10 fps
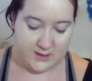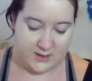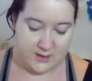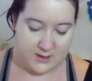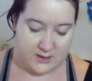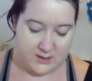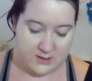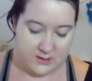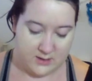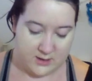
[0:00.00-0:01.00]
is,
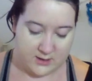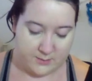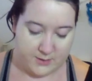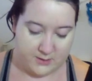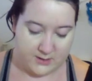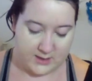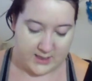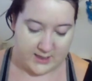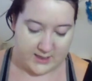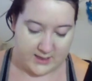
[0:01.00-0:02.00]
you're
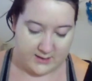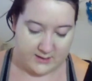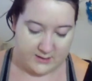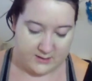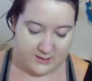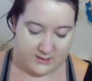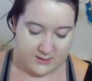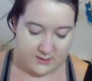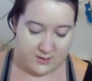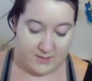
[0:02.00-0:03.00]
supposed to get a
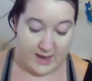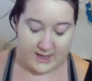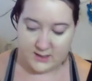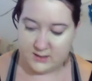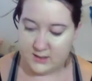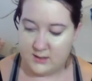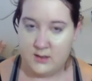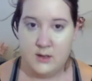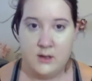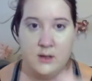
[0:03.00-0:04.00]
new mask.